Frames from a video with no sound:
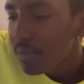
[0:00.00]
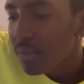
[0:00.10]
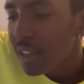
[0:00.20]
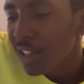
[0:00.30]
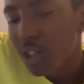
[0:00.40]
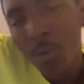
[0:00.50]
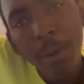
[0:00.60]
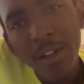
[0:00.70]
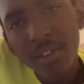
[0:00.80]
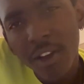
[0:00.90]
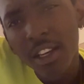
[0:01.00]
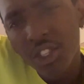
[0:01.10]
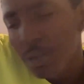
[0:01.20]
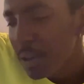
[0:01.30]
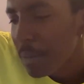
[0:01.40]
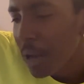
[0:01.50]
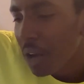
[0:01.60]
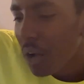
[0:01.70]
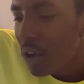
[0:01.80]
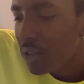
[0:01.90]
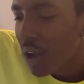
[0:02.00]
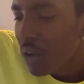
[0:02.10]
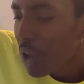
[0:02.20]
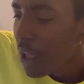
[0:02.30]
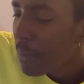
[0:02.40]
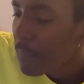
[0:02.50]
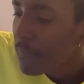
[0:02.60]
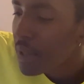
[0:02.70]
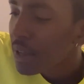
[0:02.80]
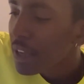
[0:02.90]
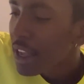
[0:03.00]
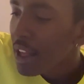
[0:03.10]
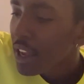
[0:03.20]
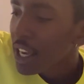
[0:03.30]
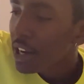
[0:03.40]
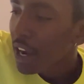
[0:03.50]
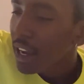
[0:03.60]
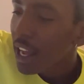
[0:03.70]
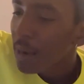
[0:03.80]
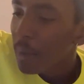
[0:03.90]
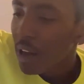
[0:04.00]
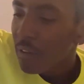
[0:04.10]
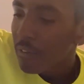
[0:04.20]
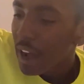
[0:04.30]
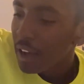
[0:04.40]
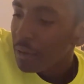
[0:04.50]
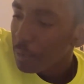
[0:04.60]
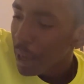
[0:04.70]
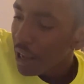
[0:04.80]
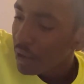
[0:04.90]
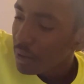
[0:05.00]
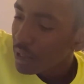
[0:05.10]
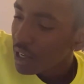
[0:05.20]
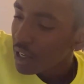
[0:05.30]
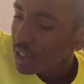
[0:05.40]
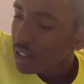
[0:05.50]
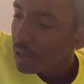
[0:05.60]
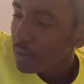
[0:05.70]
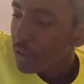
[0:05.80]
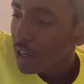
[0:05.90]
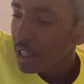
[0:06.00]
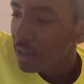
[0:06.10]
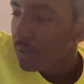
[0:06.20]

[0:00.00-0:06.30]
then 2 pounds of honey should be about okay. Here I got about a 5-pound tub of honey.